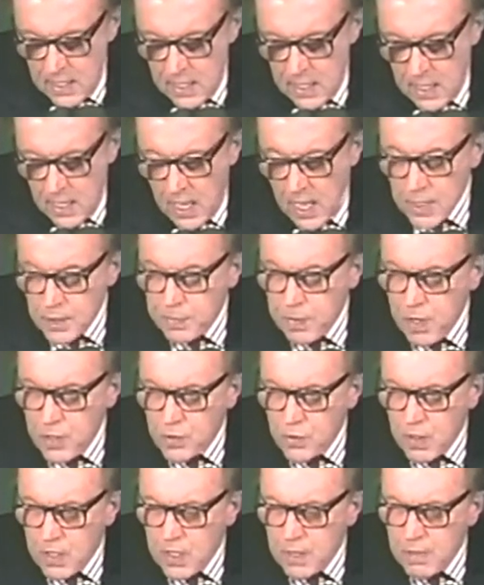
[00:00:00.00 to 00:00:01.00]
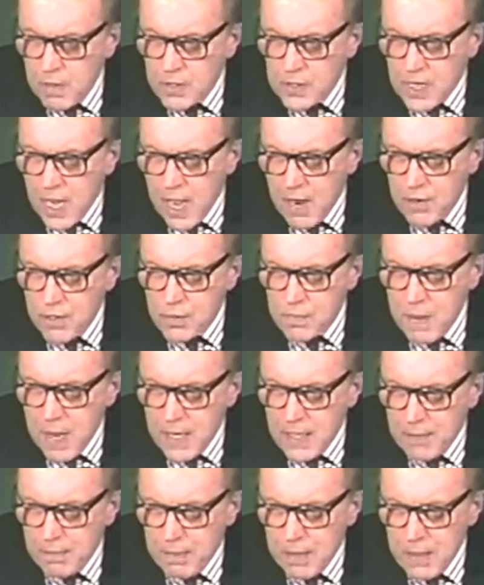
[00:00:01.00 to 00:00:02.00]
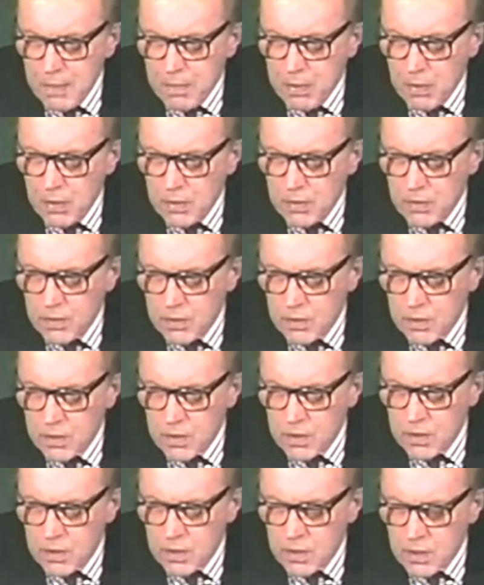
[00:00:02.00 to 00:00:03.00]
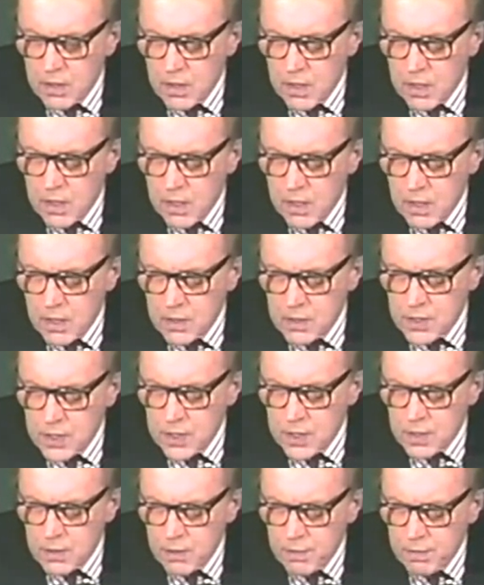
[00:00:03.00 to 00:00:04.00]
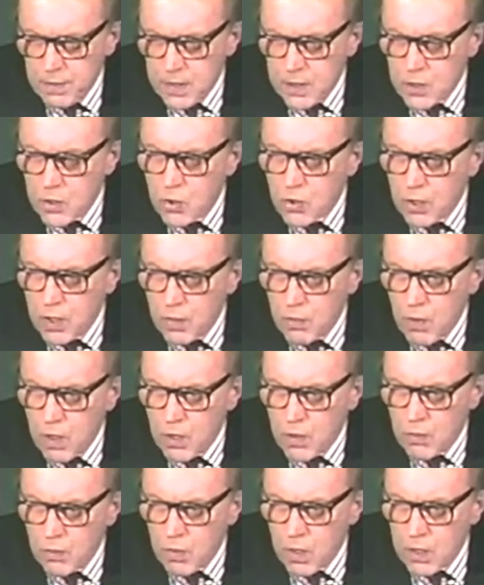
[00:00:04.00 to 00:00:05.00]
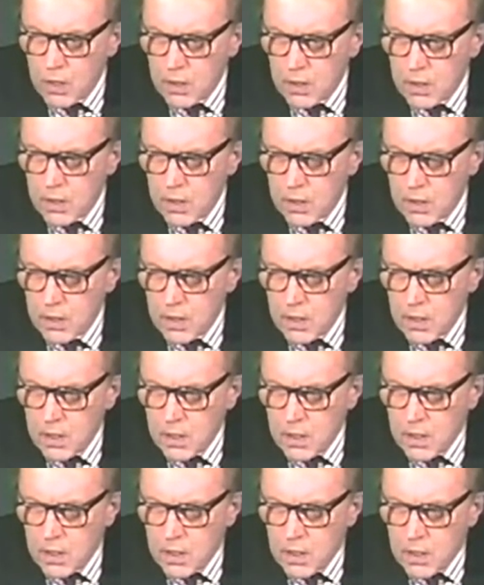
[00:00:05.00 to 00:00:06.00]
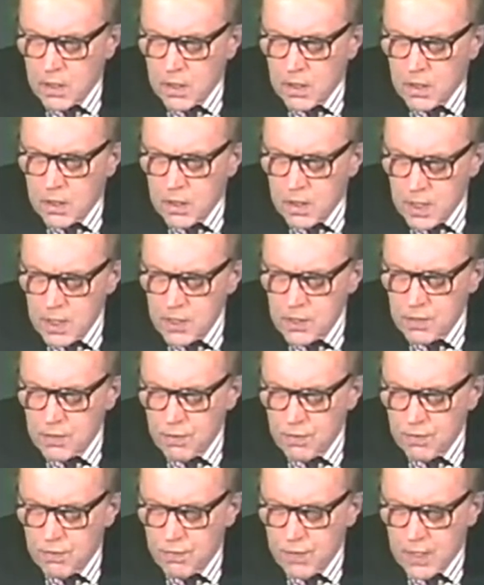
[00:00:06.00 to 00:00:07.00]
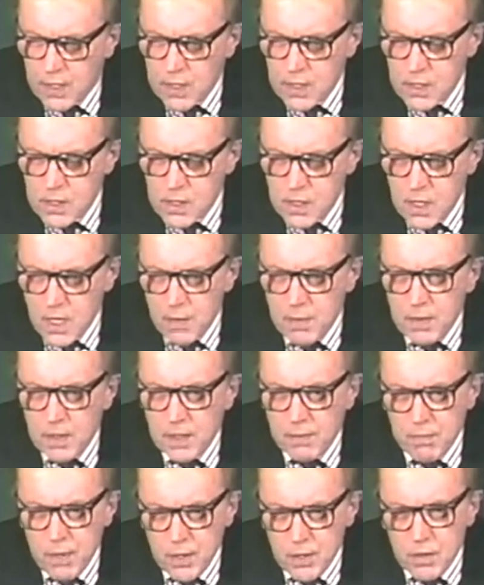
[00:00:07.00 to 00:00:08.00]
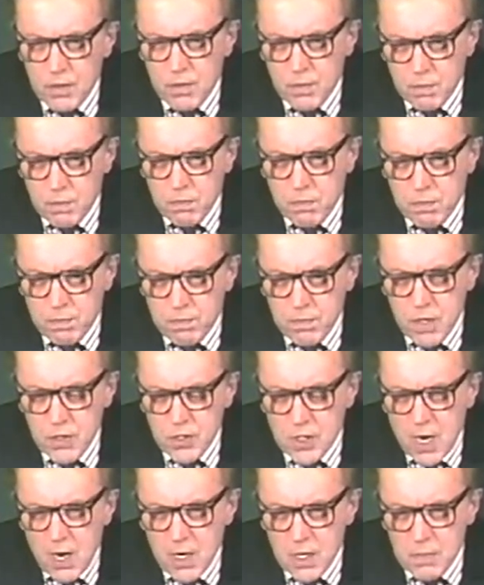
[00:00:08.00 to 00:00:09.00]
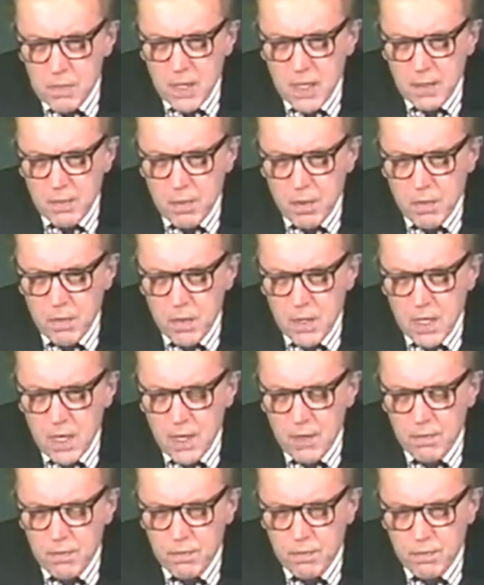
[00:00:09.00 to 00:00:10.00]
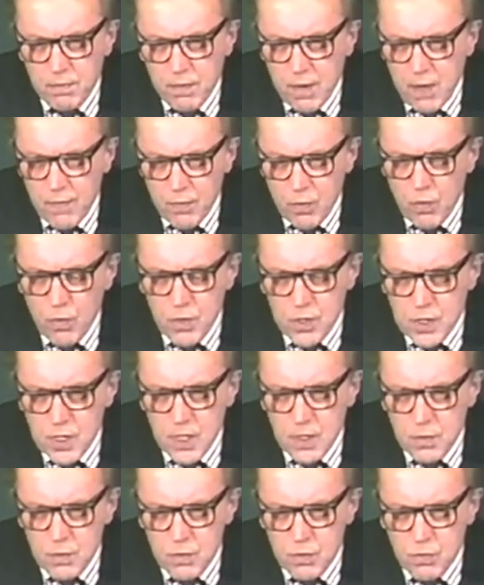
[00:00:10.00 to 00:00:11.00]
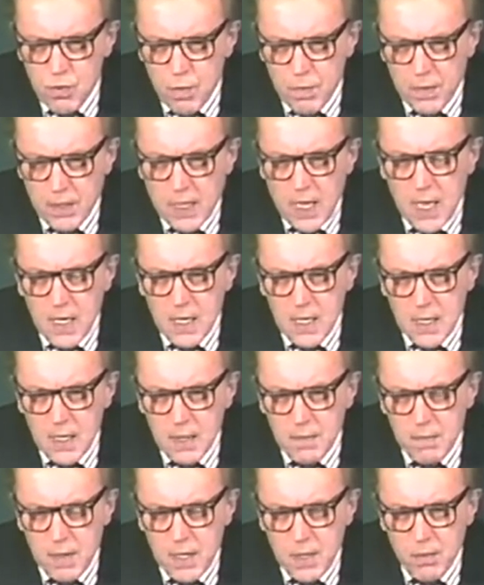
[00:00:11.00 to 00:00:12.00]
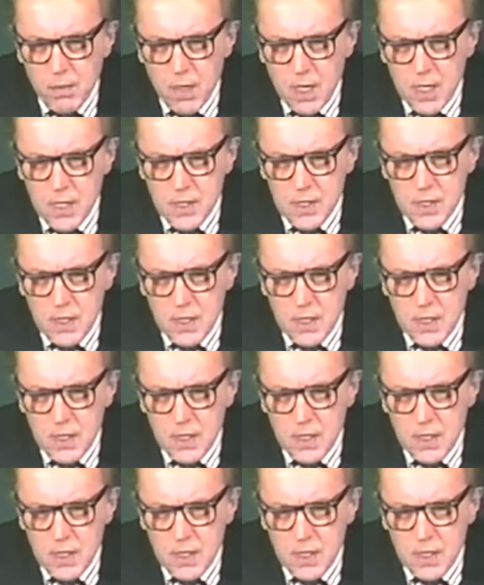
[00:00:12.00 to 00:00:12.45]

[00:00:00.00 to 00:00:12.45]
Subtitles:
I suppose one of the most charismatic people, since I've been talking one-on-one to these figures, I mean, most charismatic probably I've always said was Robert Kennedy in many ways.